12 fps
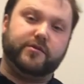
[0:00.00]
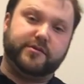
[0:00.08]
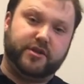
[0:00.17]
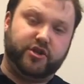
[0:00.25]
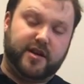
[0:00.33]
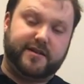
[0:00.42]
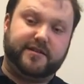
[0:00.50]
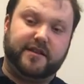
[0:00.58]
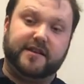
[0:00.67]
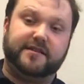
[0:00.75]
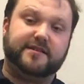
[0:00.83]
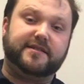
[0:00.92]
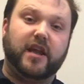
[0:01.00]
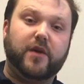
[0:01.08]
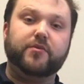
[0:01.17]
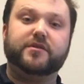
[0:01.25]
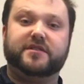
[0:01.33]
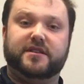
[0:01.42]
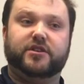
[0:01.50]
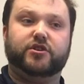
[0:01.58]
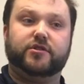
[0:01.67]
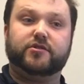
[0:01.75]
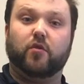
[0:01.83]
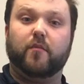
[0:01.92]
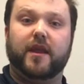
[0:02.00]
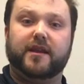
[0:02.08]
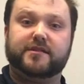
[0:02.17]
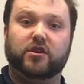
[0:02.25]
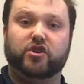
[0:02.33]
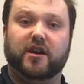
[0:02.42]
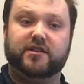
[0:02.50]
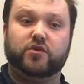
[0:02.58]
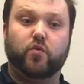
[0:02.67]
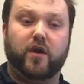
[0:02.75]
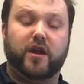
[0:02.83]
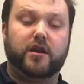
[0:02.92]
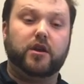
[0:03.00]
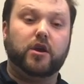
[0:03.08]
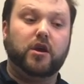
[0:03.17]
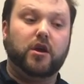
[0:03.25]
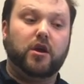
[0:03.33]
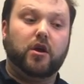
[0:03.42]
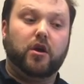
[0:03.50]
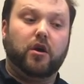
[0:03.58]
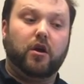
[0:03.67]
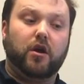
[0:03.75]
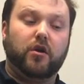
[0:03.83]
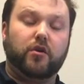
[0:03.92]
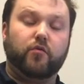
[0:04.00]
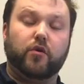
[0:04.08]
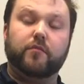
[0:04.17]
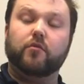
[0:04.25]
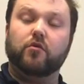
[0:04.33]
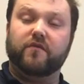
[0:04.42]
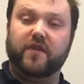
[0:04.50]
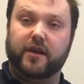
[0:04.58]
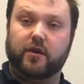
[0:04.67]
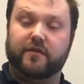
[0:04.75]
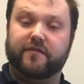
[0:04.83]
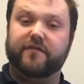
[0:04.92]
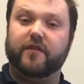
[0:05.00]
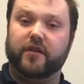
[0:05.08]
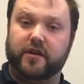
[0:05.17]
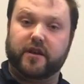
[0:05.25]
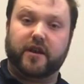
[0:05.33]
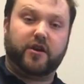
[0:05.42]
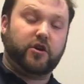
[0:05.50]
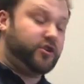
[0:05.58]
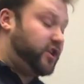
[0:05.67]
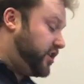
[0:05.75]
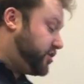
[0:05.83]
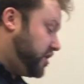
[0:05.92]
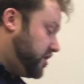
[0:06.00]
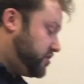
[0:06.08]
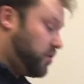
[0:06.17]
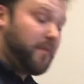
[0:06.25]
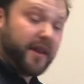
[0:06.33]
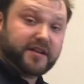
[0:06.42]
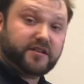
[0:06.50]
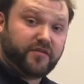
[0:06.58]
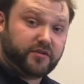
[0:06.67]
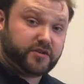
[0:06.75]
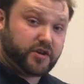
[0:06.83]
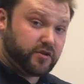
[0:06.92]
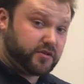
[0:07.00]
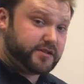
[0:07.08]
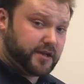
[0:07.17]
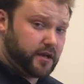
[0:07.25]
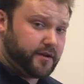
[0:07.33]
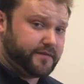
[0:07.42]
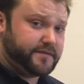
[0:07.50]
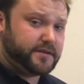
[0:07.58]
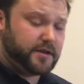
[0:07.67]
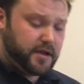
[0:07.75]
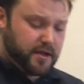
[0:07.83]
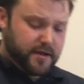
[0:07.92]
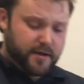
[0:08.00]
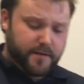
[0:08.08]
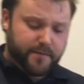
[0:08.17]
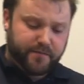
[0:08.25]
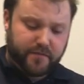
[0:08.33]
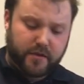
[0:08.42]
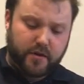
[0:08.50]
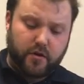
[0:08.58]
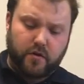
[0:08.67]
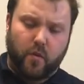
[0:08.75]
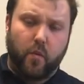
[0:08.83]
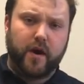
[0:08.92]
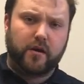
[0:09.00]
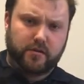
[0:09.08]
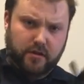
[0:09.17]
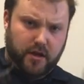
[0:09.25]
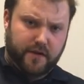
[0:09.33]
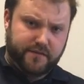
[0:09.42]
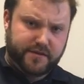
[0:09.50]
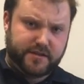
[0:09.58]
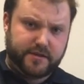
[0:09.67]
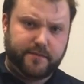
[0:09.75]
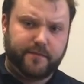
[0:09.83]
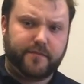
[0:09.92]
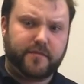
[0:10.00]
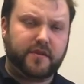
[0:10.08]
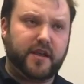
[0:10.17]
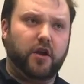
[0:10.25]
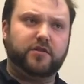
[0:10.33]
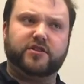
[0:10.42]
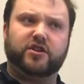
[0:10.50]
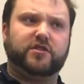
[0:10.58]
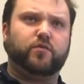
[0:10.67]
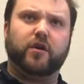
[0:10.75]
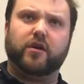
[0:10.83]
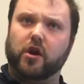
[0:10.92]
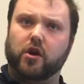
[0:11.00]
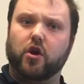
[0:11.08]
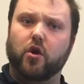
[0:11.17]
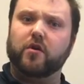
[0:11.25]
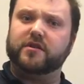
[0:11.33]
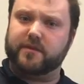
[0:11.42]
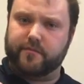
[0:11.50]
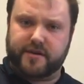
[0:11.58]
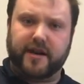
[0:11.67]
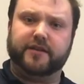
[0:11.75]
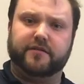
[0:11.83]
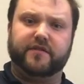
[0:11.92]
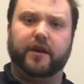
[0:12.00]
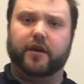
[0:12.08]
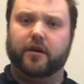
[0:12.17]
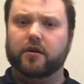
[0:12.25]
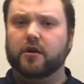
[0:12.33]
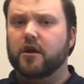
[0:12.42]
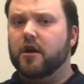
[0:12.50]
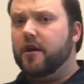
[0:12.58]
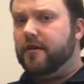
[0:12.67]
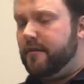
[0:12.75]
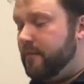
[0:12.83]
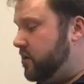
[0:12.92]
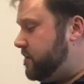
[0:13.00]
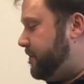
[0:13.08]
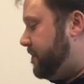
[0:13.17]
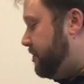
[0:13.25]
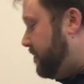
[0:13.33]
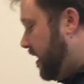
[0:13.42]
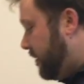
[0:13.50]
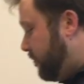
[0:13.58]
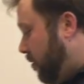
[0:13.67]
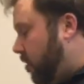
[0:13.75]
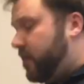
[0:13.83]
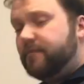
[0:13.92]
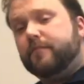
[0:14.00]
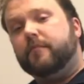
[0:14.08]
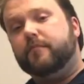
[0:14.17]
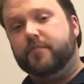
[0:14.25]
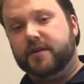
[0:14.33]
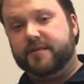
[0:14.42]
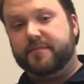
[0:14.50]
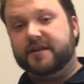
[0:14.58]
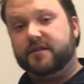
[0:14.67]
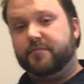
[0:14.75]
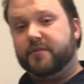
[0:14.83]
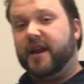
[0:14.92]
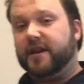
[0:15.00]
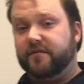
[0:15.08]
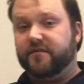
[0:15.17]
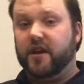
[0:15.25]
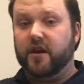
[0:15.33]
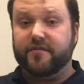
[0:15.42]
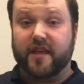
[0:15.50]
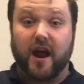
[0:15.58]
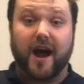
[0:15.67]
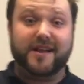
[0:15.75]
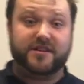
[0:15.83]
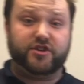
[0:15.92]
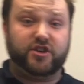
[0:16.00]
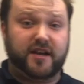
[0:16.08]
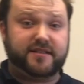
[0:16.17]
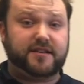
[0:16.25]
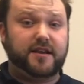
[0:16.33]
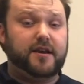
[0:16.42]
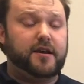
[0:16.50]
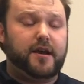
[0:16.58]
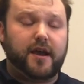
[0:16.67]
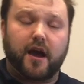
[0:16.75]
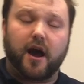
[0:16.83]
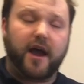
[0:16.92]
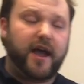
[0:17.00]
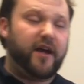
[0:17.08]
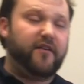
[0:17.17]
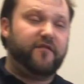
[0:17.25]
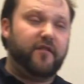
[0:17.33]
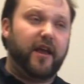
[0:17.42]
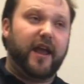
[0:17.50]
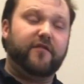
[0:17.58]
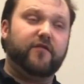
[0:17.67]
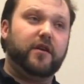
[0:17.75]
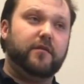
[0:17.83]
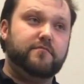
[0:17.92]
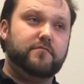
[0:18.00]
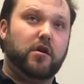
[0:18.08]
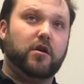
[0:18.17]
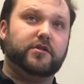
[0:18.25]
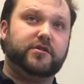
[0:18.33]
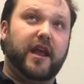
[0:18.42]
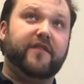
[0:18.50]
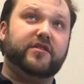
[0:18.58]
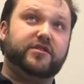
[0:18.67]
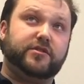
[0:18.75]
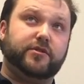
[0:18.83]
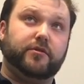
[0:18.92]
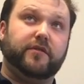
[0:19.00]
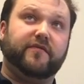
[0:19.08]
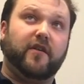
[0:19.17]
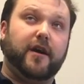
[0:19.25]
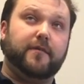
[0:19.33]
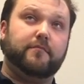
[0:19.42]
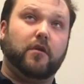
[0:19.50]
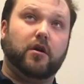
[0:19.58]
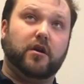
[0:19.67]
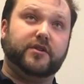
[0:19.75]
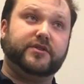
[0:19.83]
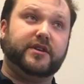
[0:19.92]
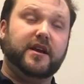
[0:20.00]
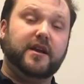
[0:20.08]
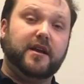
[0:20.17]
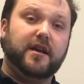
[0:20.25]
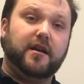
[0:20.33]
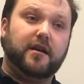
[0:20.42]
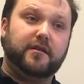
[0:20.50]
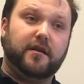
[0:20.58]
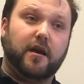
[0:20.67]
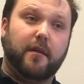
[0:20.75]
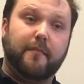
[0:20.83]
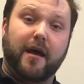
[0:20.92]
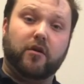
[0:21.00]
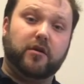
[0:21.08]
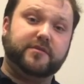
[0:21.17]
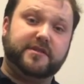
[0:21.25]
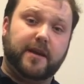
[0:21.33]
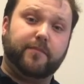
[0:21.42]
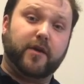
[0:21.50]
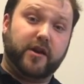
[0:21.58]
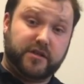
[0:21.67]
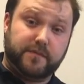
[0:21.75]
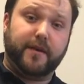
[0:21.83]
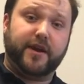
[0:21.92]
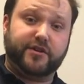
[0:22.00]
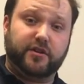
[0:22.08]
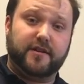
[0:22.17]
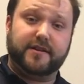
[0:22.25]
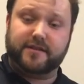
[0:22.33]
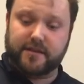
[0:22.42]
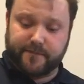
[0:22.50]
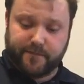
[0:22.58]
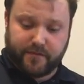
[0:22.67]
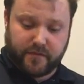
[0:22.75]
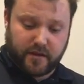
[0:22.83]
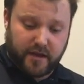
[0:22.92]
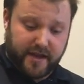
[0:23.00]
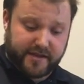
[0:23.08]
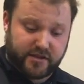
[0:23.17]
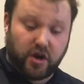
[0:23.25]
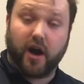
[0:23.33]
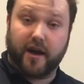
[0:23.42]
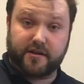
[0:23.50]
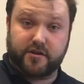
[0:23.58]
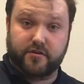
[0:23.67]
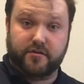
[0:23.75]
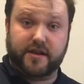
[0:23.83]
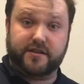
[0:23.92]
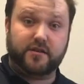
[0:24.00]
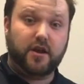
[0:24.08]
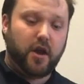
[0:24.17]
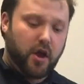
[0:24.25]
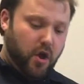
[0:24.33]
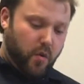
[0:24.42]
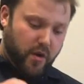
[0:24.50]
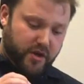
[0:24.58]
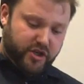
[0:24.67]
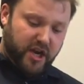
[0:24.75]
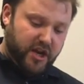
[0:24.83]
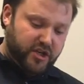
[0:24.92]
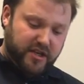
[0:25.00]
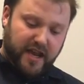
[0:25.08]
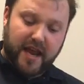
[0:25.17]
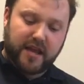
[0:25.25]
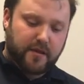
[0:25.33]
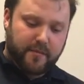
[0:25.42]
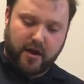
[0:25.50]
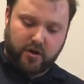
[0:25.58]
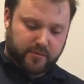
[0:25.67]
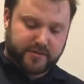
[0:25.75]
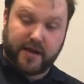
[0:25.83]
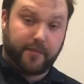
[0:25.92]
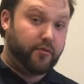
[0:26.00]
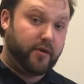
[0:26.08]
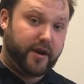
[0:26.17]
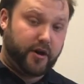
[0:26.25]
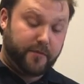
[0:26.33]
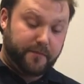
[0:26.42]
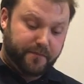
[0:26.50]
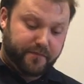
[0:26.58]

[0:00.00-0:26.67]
to suggest is the same procedure SolmeteX suggests when removing and filling or changing a SolmeteX filter yourselves. Wear gloves. They also suggest a coat and some protective gear. The most important piece of protective gear that I suggest I have every certified M.A.R.S amalgam separator specialist is taught to do this when changing any amalgam separator,